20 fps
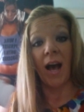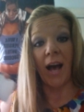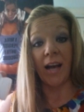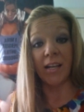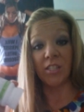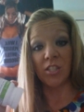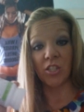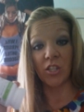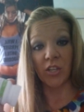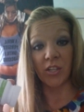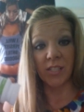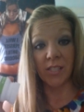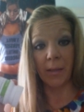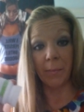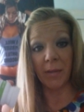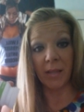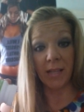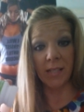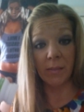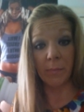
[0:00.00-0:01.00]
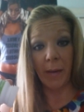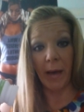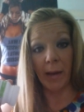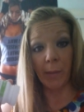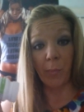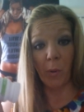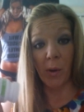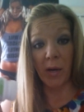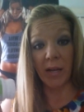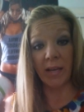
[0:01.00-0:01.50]
I stir some of this
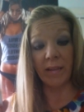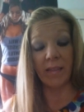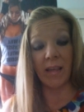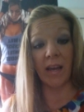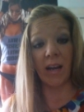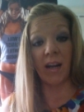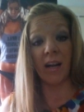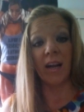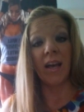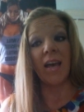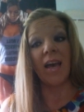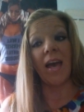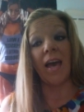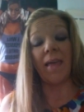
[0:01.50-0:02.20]
bad boy in there,